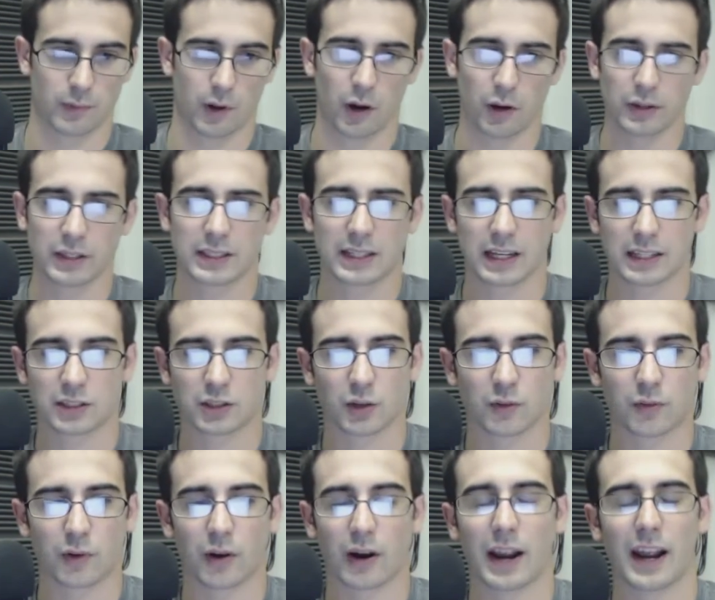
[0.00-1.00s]
all these guys
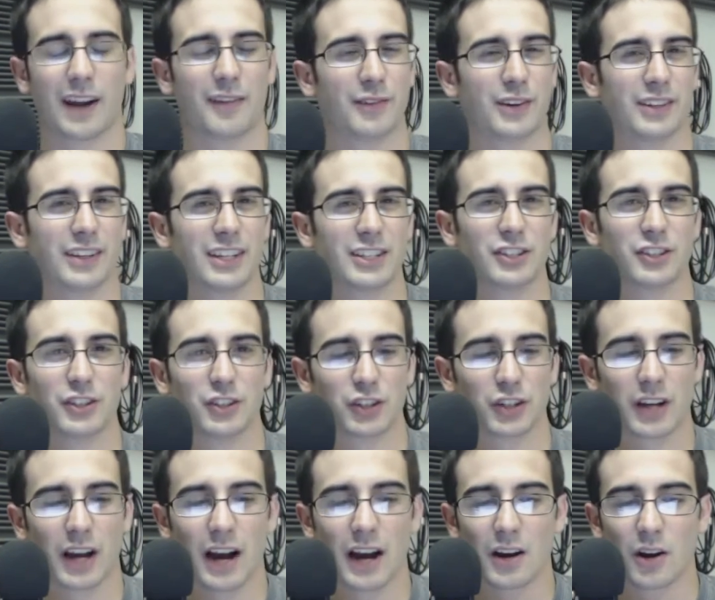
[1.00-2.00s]
so far have relation to
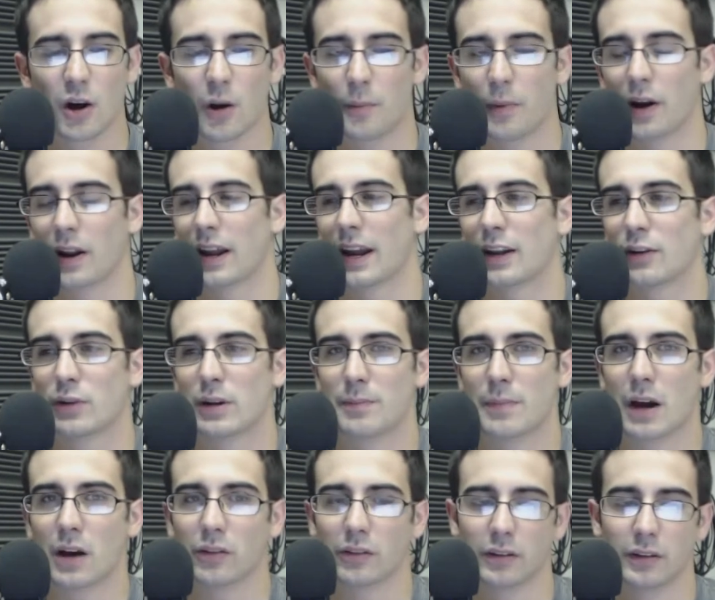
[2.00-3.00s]
Chicago, but Henry
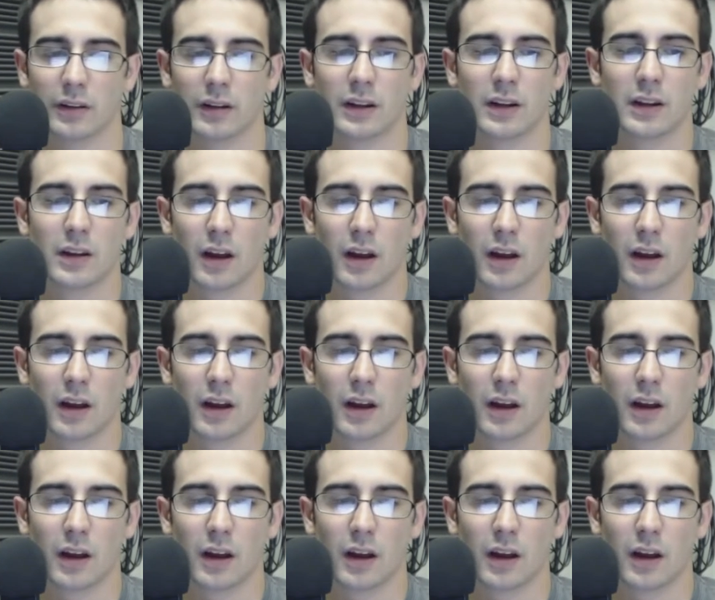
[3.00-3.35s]
Melton,